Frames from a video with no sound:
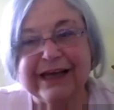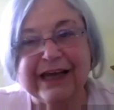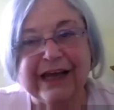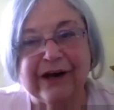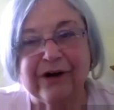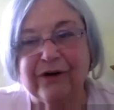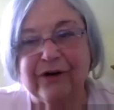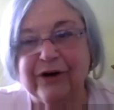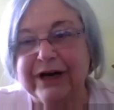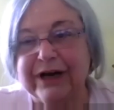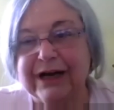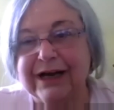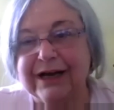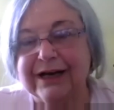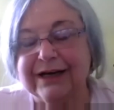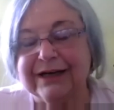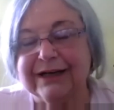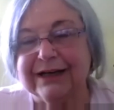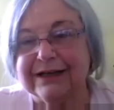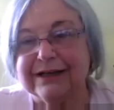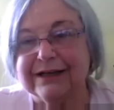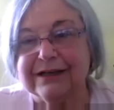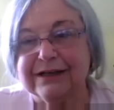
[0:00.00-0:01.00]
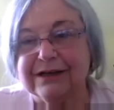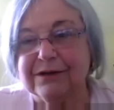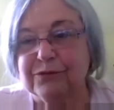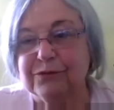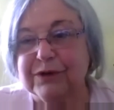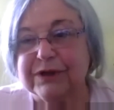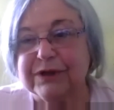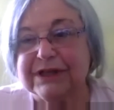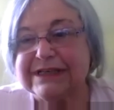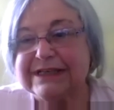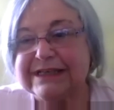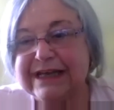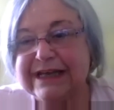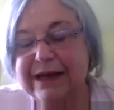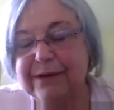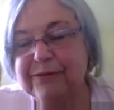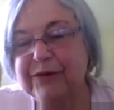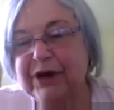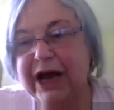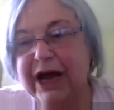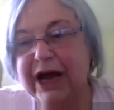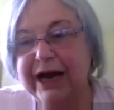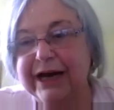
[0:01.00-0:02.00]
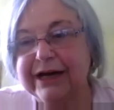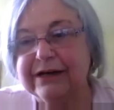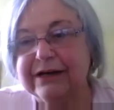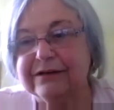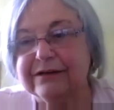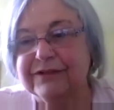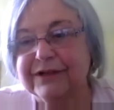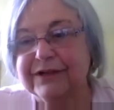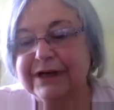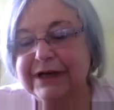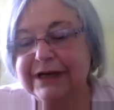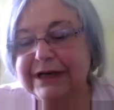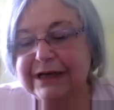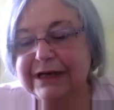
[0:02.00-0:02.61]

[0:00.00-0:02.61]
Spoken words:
carry on, and with the same kind of